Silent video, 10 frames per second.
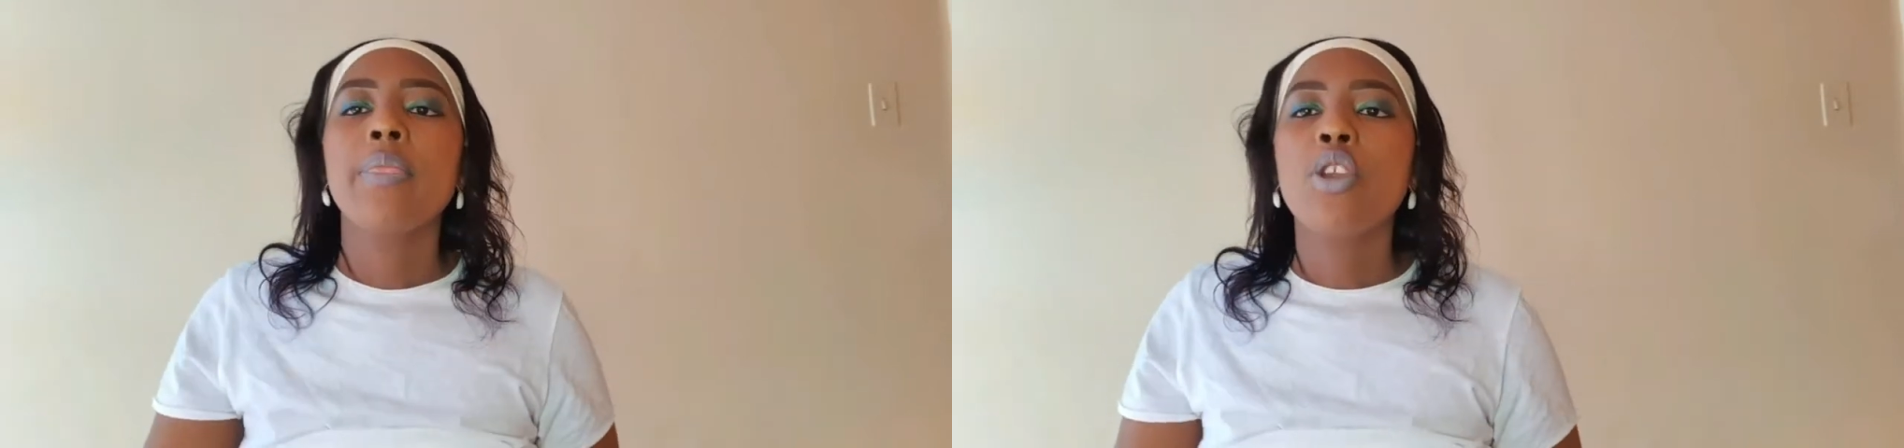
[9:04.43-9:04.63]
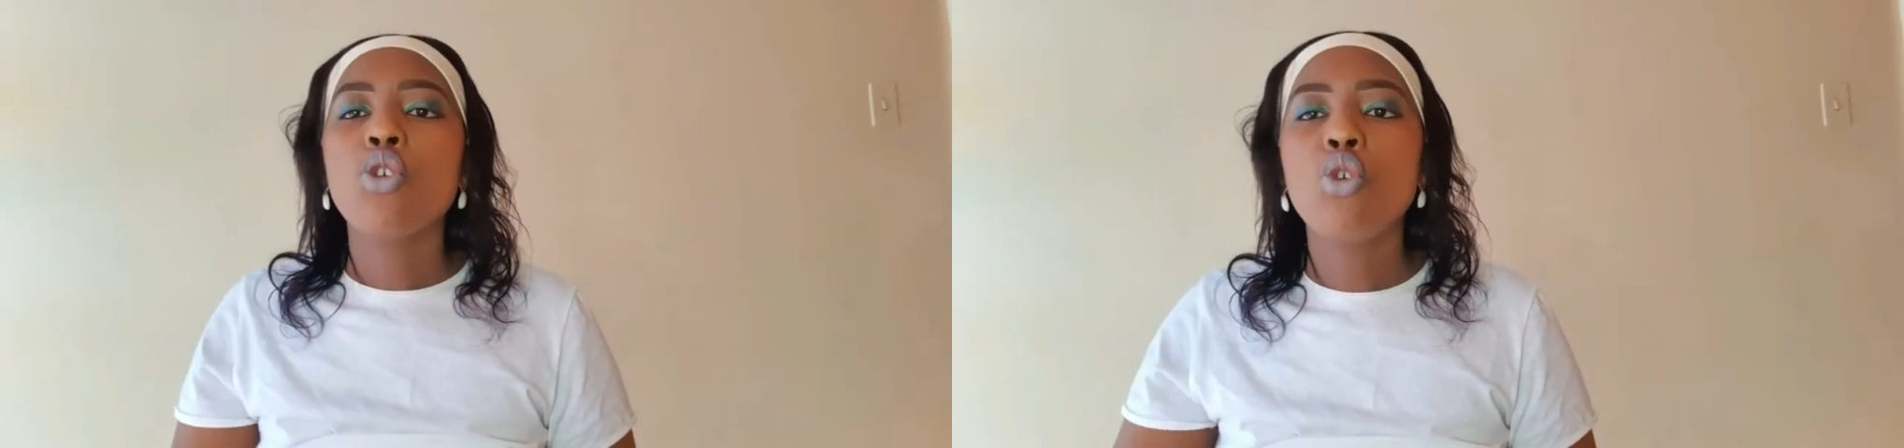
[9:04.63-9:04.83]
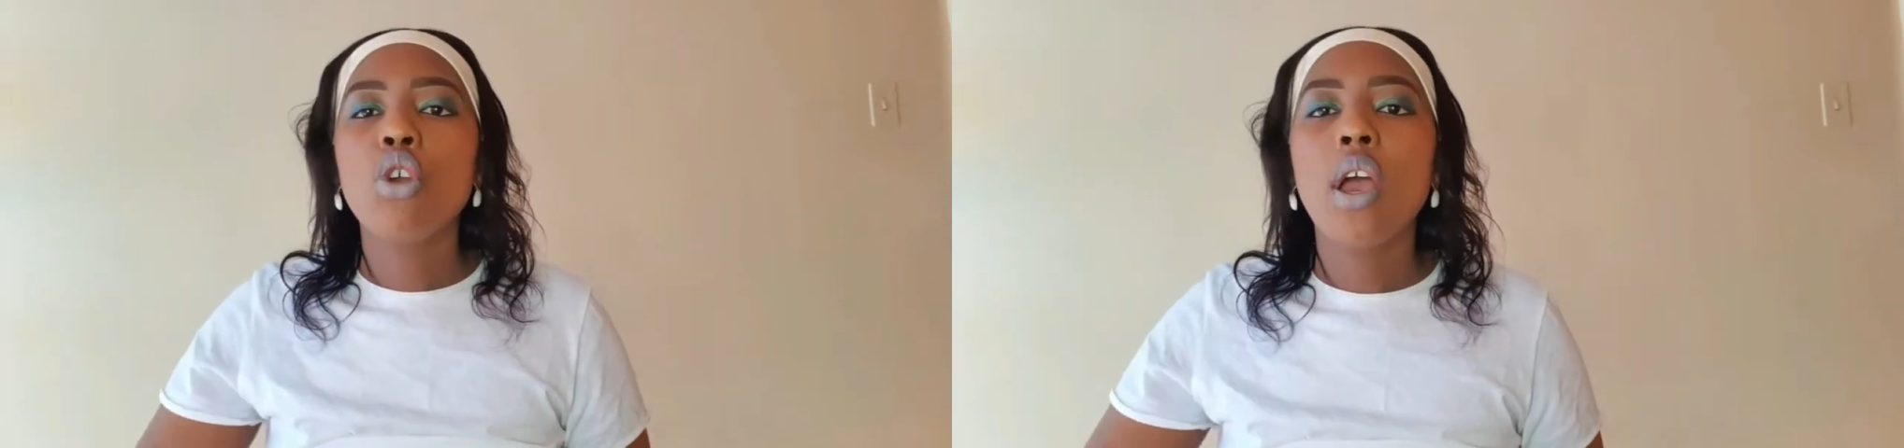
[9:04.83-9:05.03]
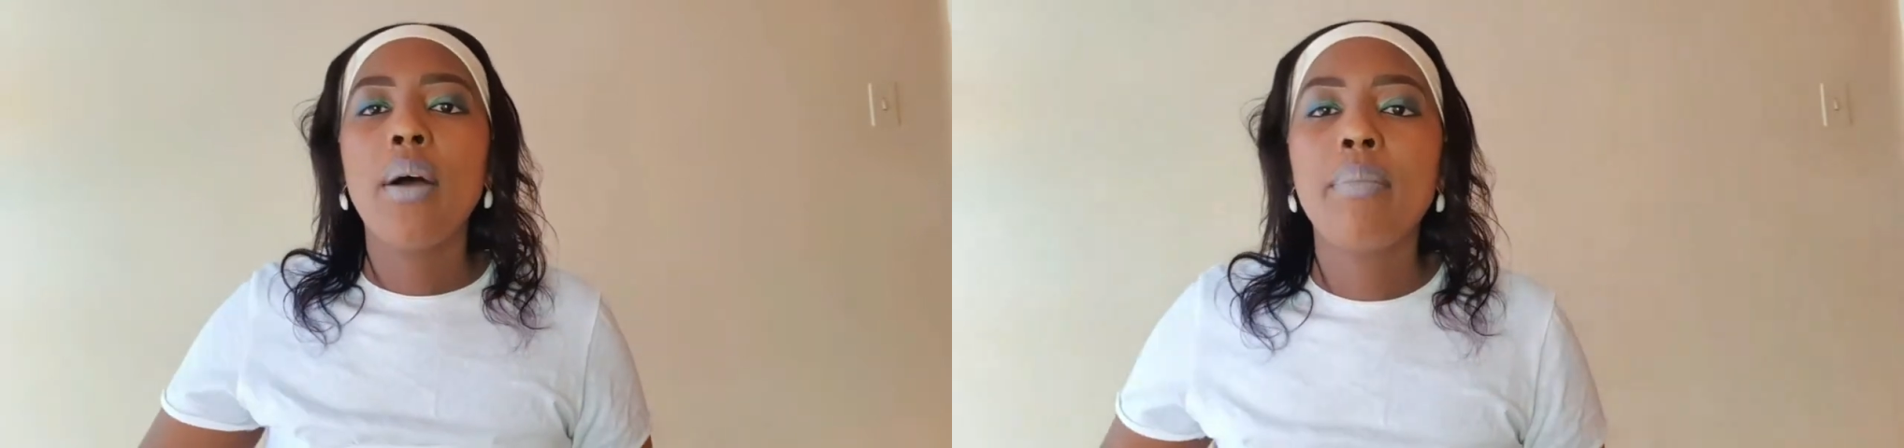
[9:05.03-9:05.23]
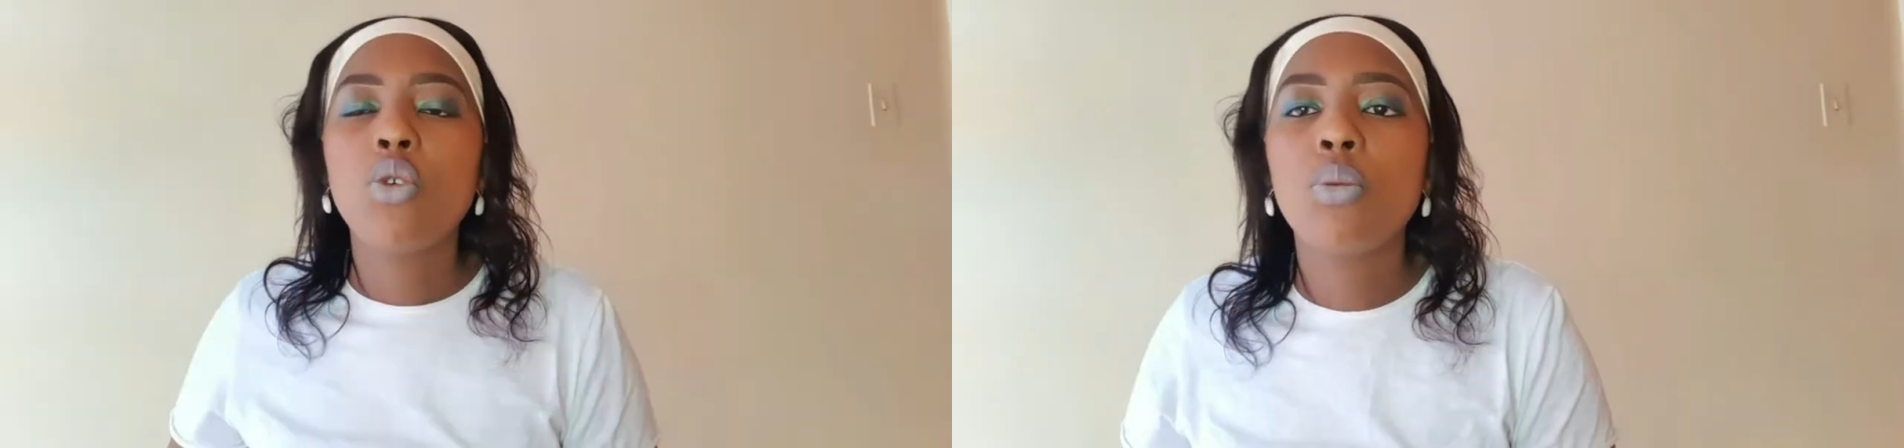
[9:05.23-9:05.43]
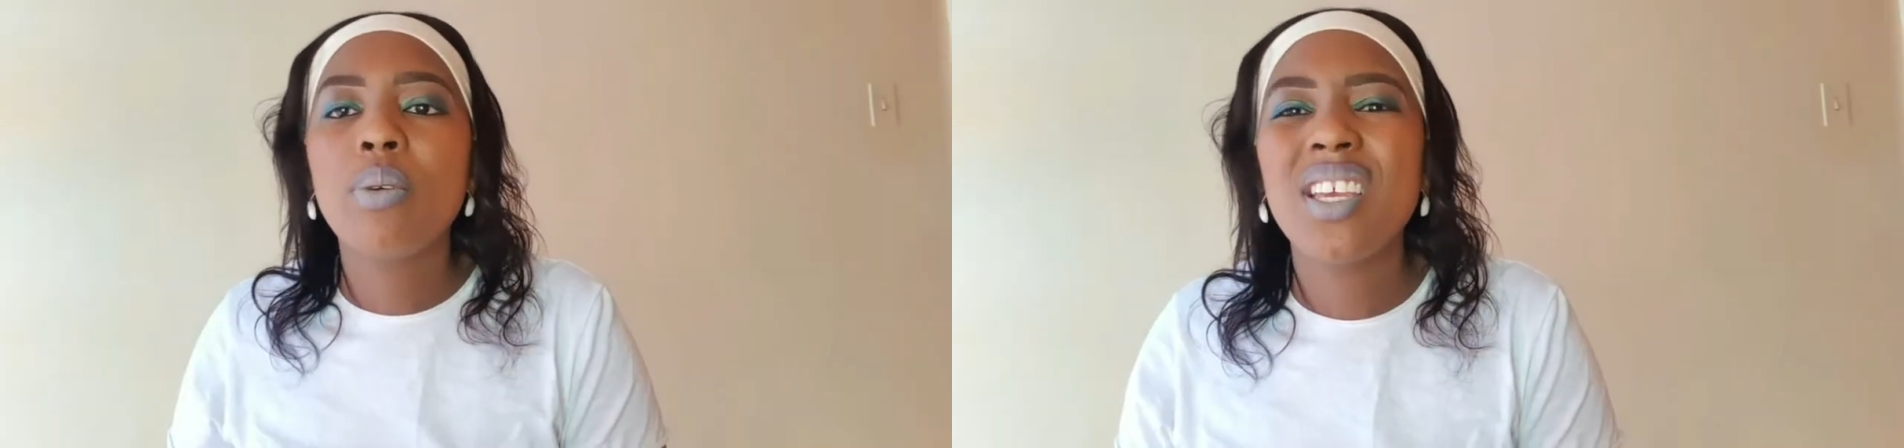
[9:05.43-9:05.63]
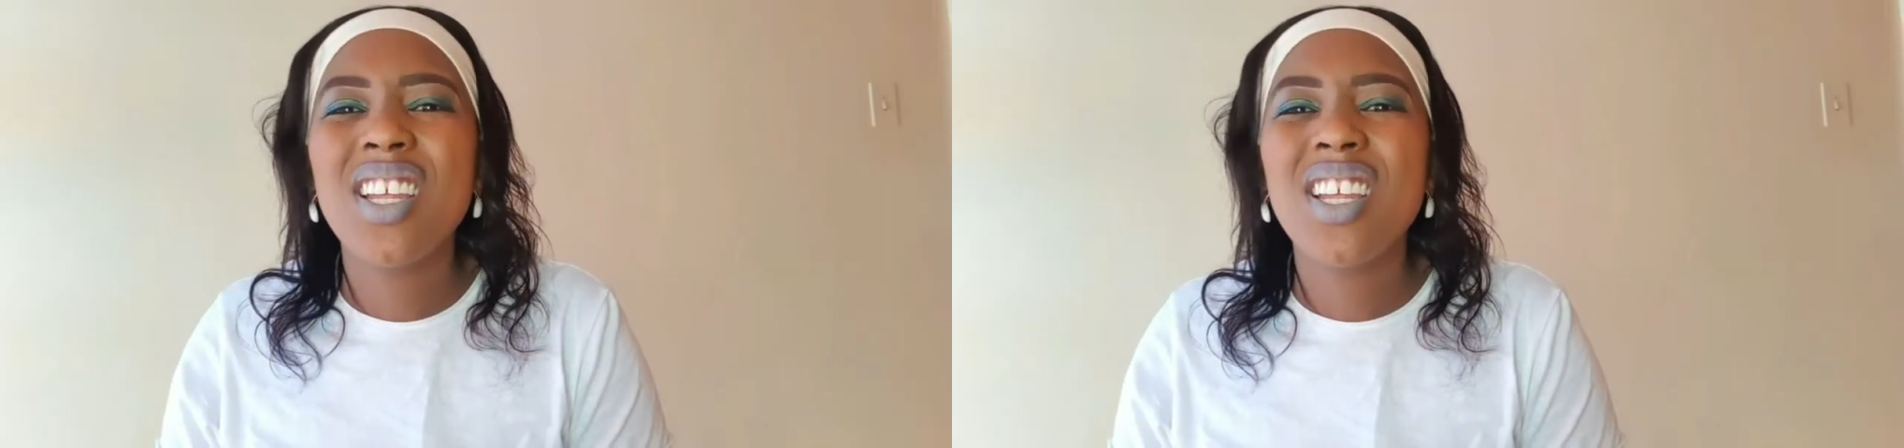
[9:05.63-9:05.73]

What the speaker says: you it will be